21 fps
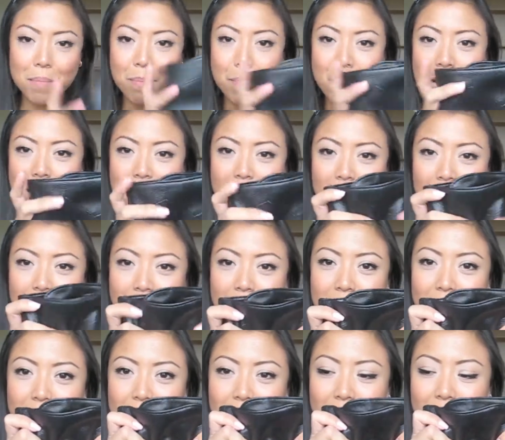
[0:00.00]
but it's
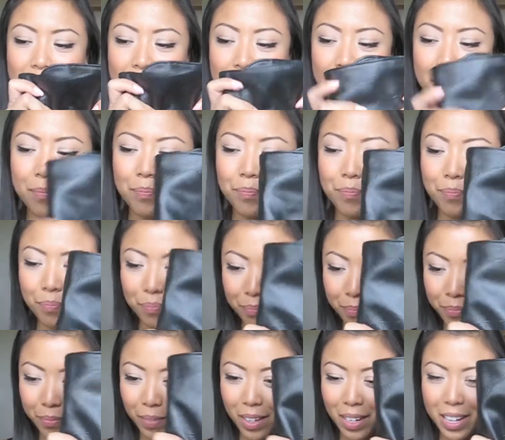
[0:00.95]
like
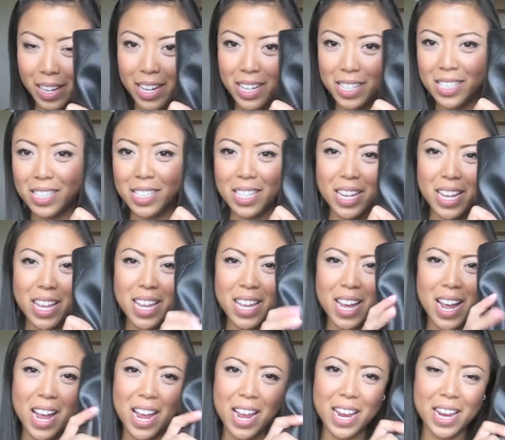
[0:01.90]
a sticky
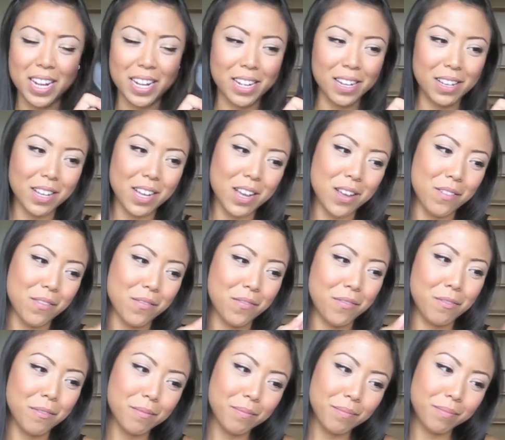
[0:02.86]
kind of
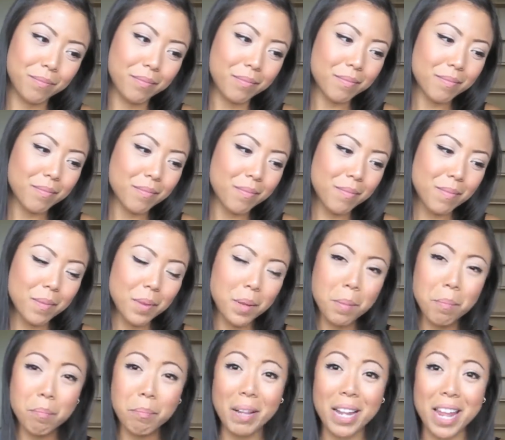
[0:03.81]

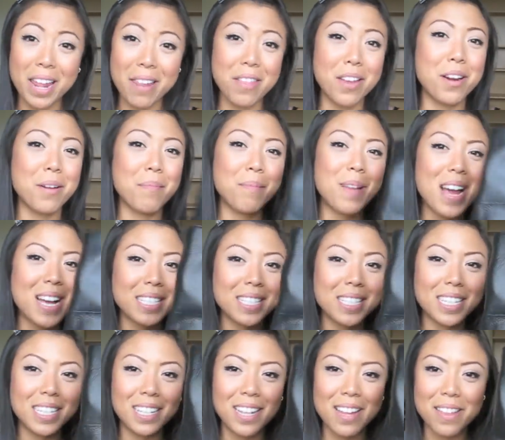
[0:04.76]
leather,
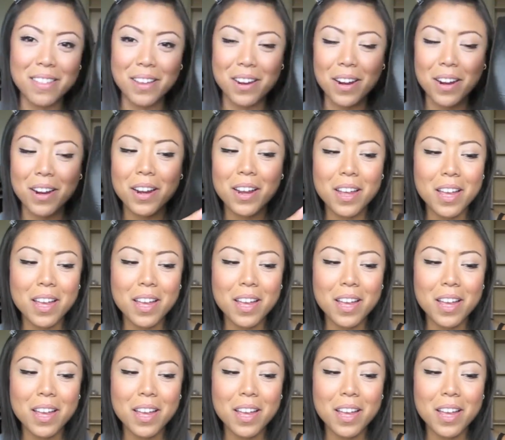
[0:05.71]
plastic leather.